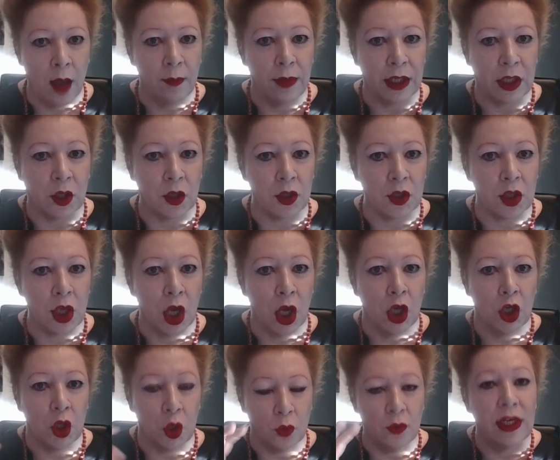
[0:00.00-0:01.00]
Because
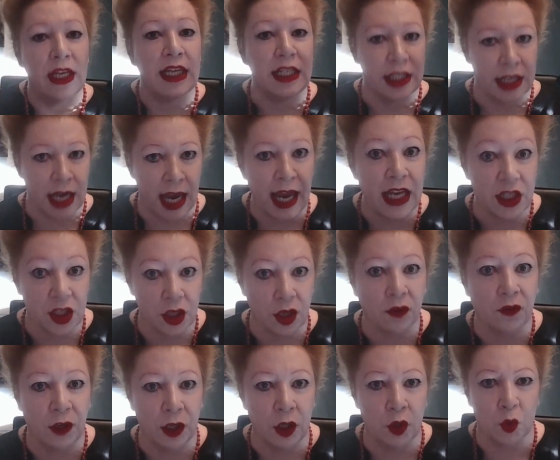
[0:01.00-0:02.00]
you need to enter
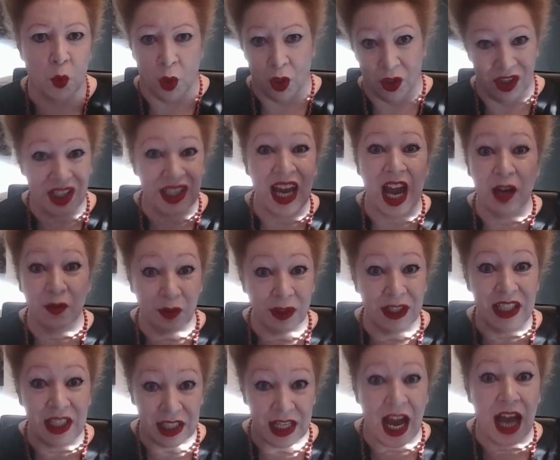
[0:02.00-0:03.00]
fieldwork. You can't
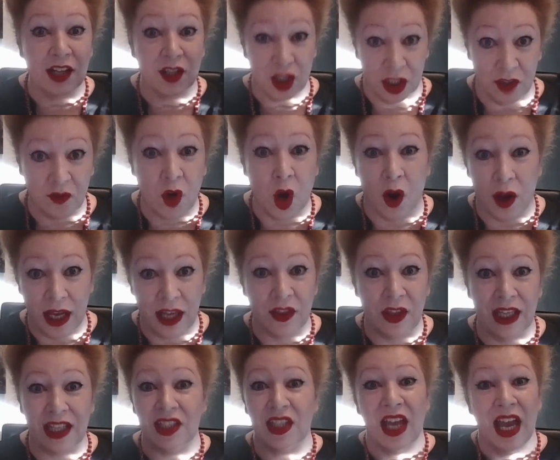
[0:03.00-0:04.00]
really start till you've got
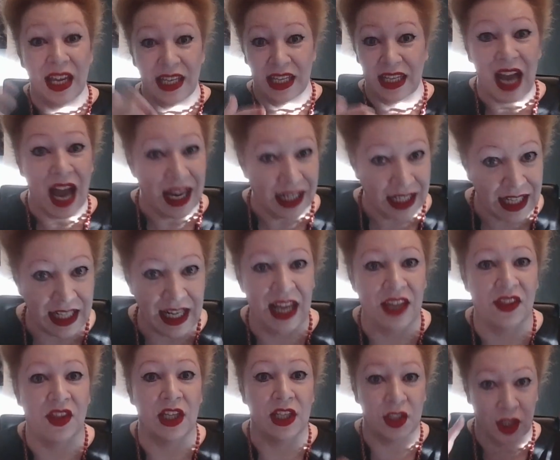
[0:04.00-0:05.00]
ethics. You can't get
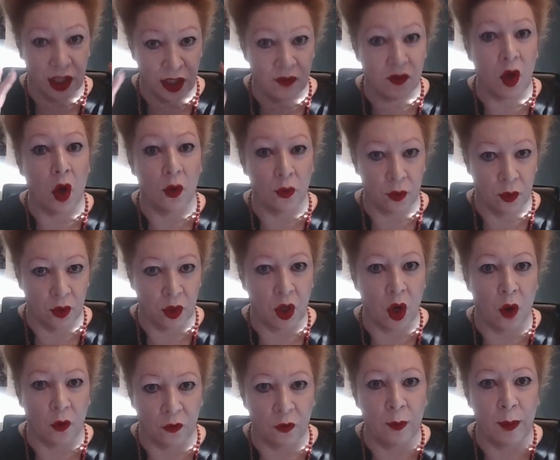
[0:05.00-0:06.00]
ethics till you've got through the
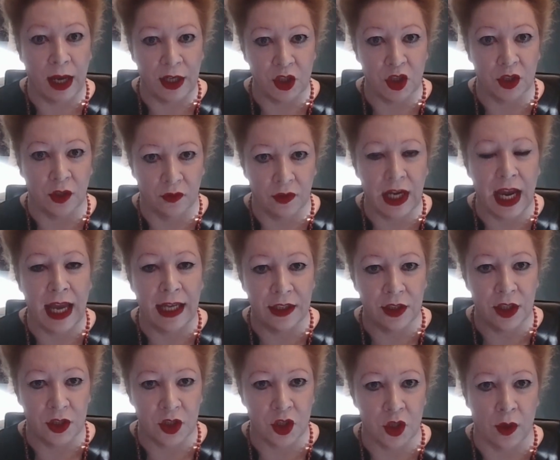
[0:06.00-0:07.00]
confirmation of
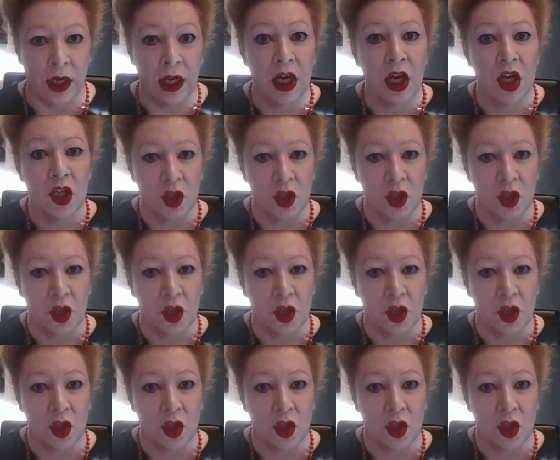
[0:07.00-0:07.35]
candidature.